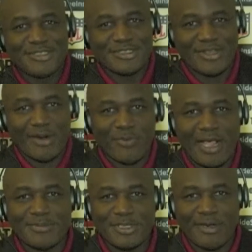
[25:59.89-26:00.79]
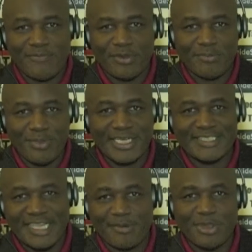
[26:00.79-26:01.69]
So that wraps it up for the pick
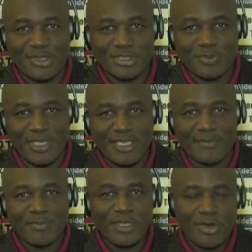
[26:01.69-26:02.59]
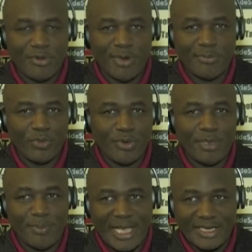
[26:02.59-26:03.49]
segment this week. Remember, we'll
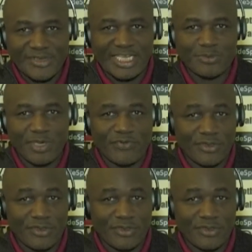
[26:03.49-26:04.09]
be back next week